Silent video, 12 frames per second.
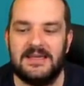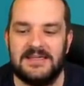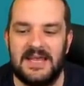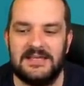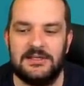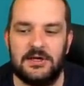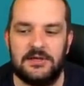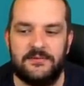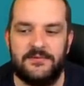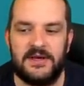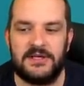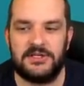let's look at the
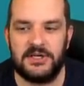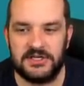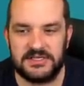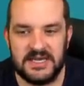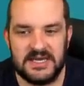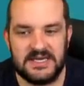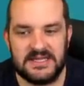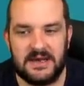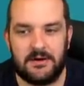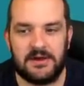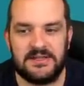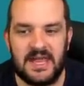fixtures.
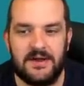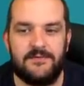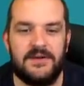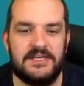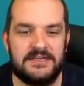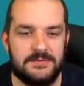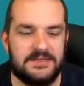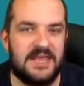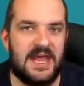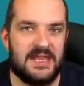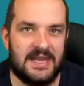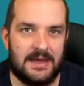There are definitely some
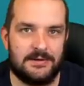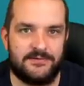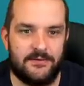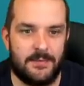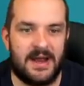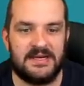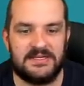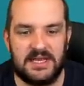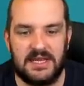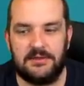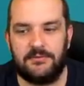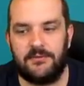standouts for match
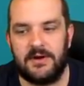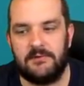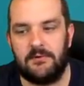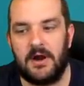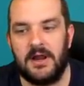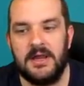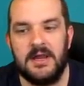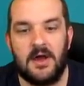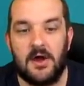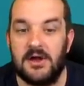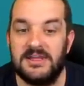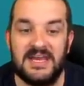day three, right?
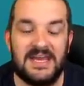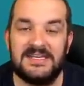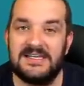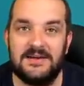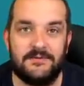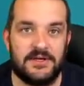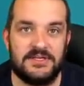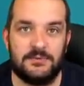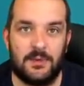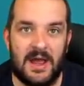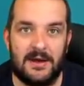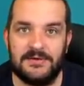I think Italy versus
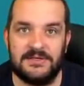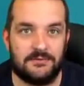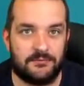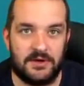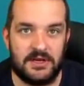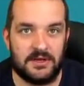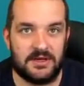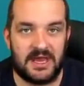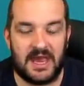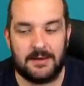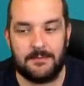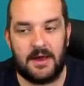Wales is a really good
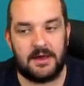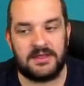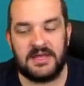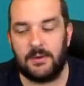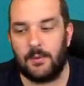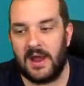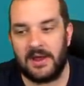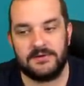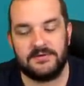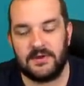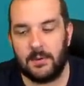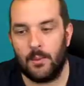game. I think Wales
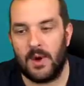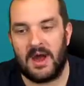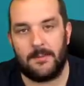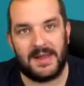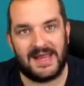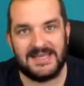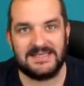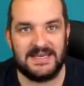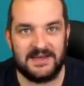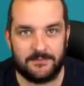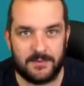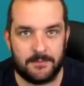have done well, but
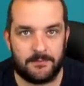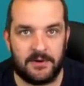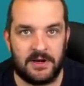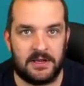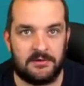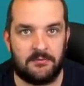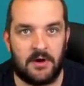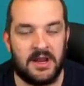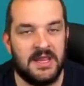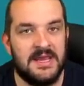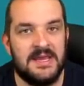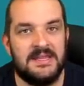Italy have been brilliant,
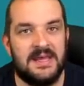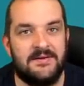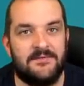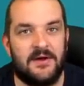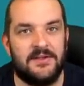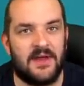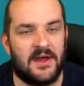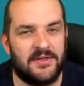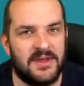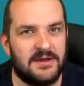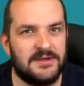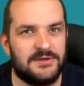right? I
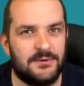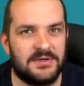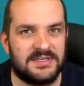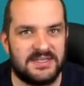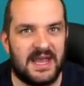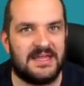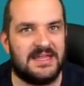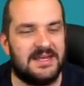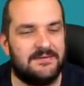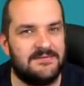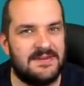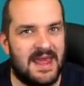think I saw a stat that
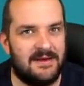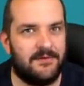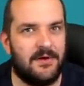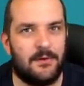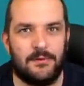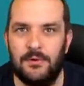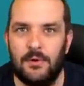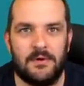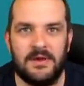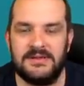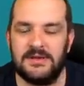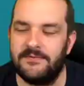they've never, or not,
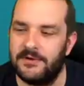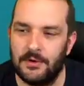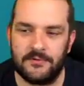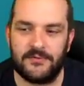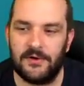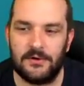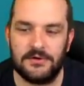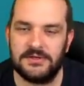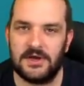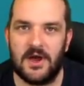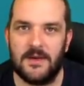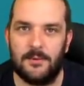it's either not for a long
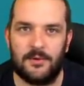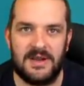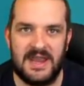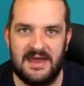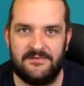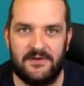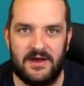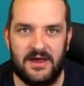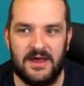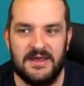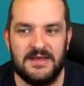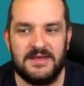time or
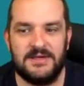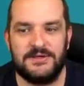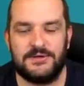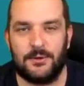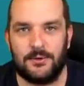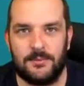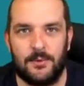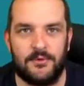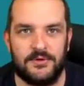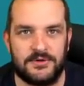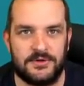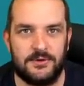never scored more
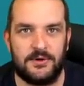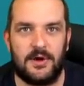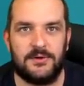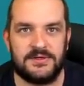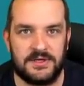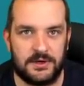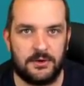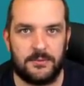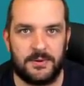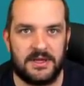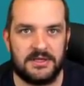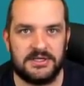than two goals in a
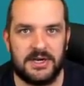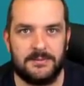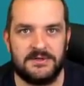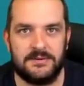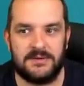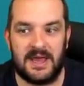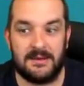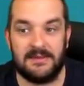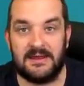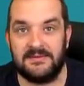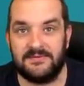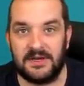European Championship game.
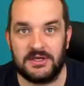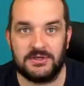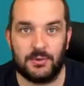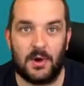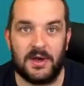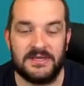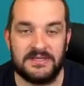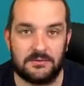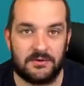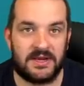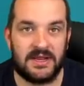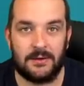Now they've done it twice,
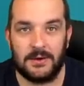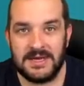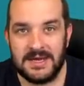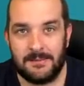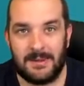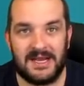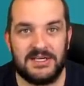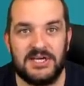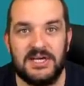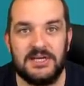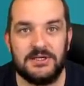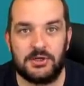3-0.
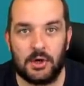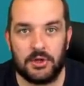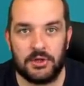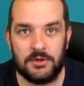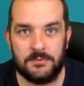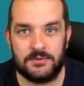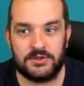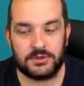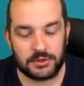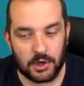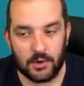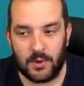Mancini has got them
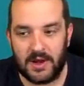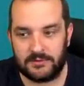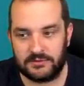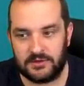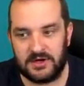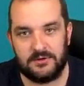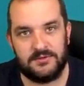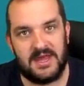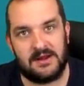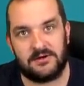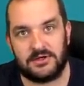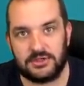so well drilled.
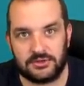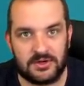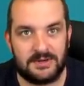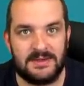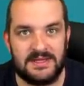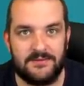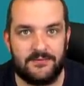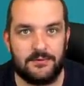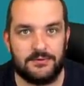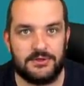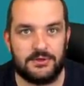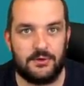They're extremely
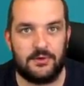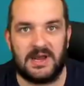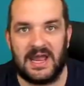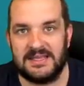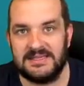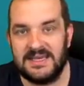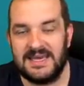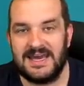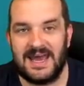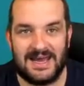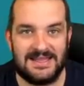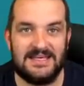difficult to score against,
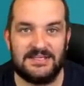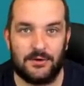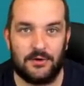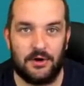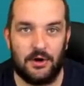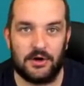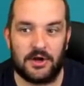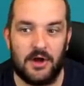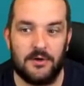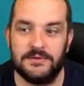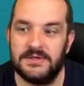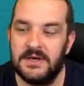and they score a lot of
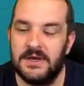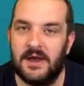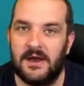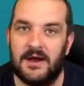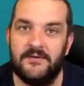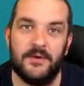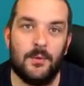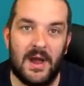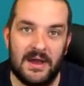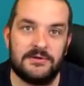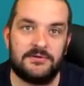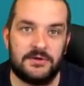goals. I think
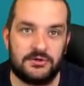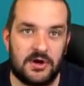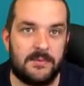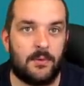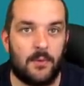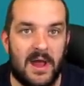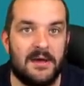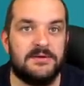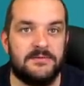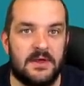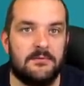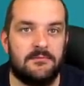Wales are in trouble. Wales
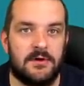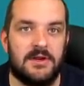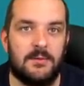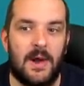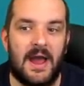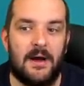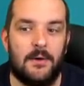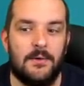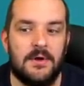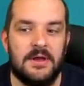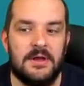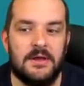have done really
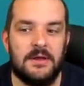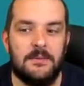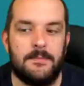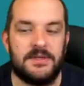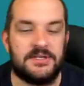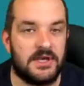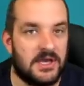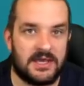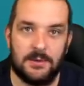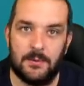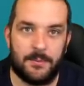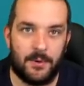well, but
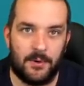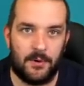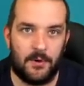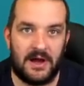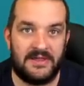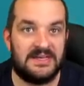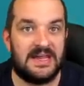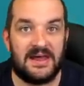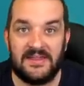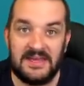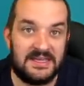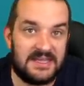Turkey were poor.
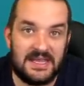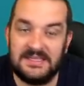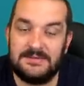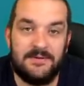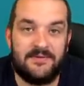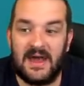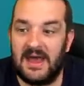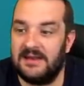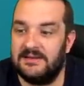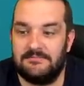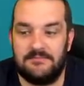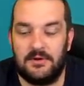And to be fair,
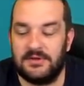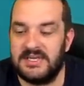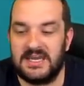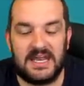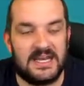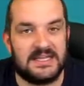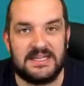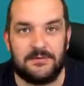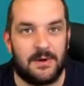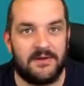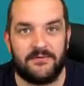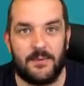not taking anything
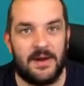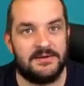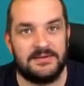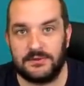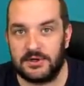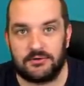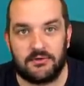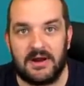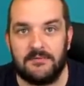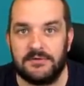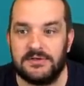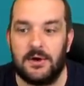away from Wales, it was a
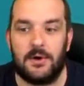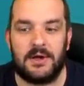great result